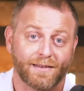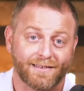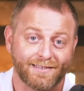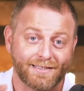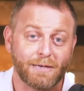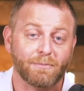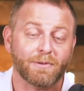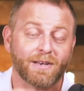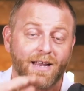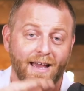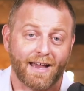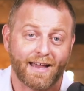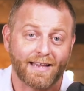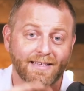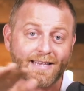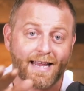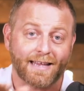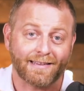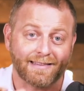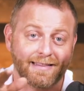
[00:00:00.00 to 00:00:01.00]

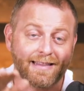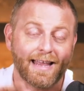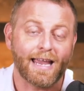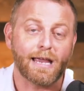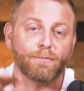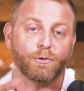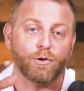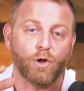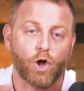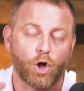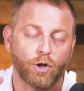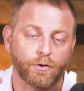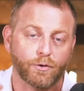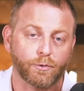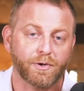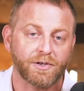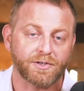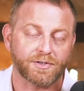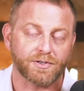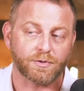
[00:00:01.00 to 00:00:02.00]
demonize and label all the
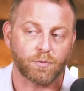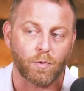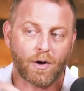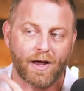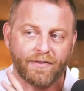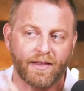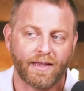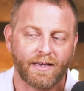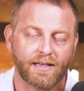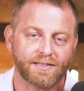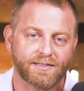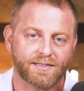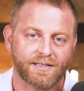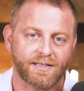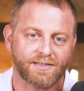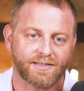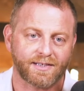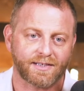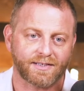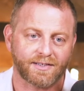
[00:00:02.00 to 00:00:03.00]
reasons why they didn't see
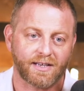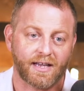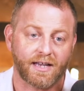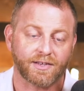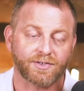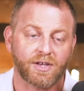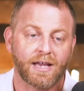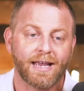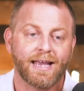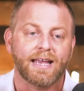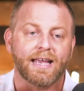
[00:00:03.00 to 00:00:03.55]
success.